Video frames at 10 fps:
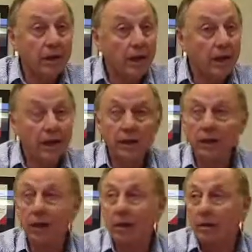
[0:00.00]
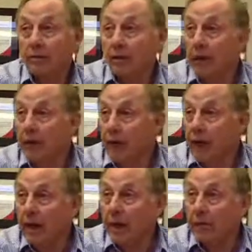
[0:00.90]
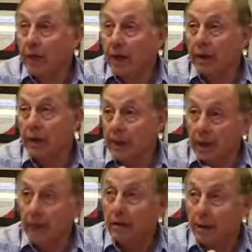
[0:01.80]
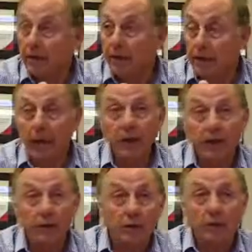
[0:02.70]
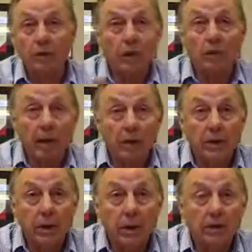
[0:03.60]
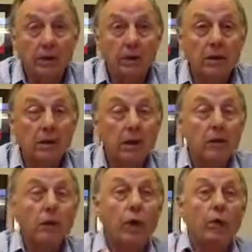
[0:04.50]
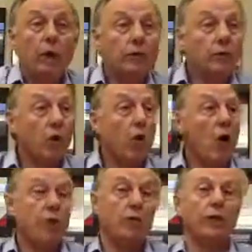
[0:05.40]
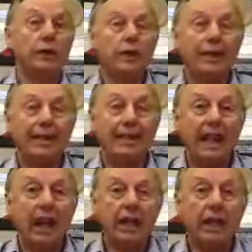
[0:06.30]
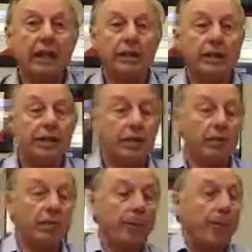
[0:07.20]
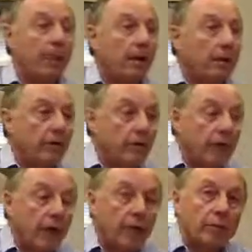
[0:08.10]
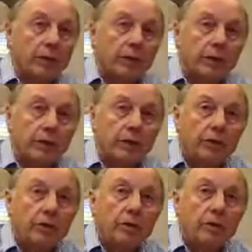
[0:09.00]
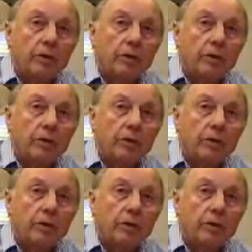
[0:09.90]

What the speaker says: It is for convenience, because the kids, quite frankly, who is going to babysit? Well, what's wrong with designing a system from 2